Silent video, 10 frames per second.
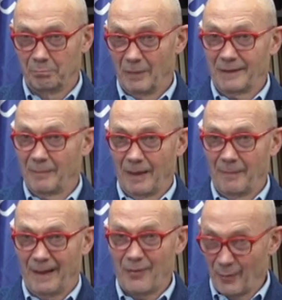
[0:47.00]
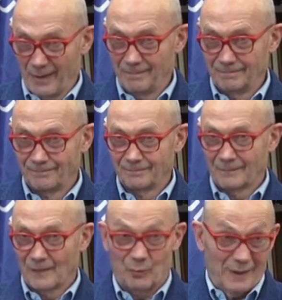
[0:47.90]
multiplied by 3.
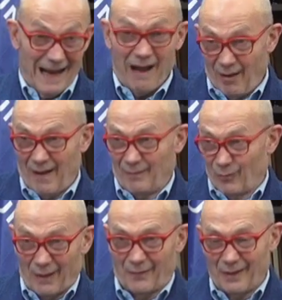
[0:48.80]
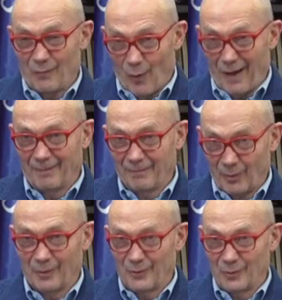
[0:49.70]
We now have roughly
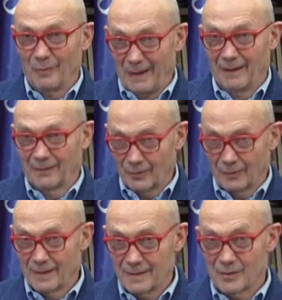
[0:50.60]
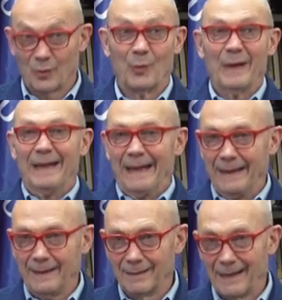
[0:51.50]
1.2 billion tourists. So we
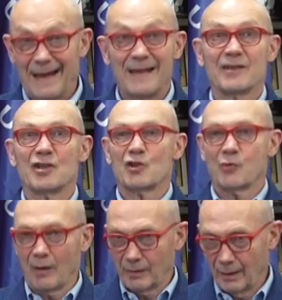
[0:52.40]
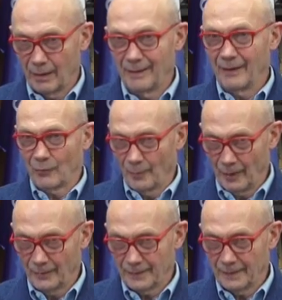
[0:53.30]
need a stronger
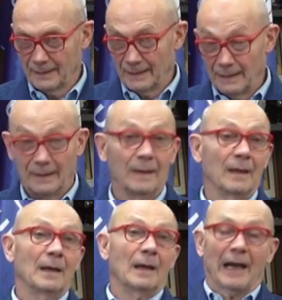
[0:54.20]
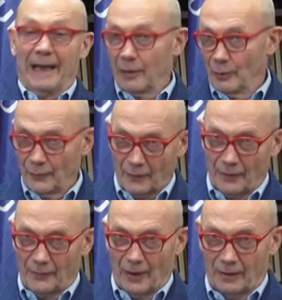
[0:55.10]
instrument. A code of
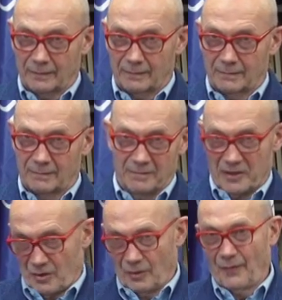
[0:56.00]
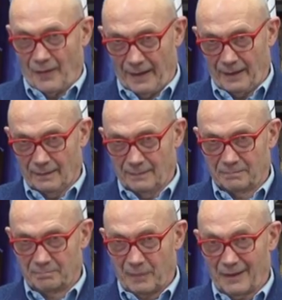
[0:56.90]
conduct is a good thing,
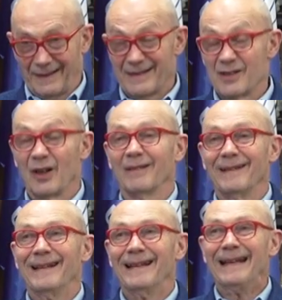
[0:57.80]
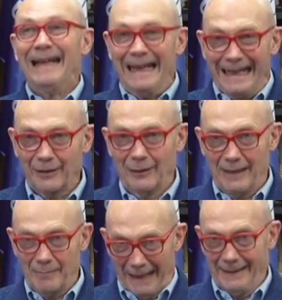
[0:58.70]
but it's not
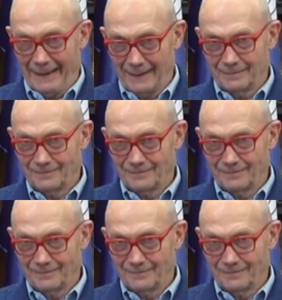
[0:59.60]
legally binding.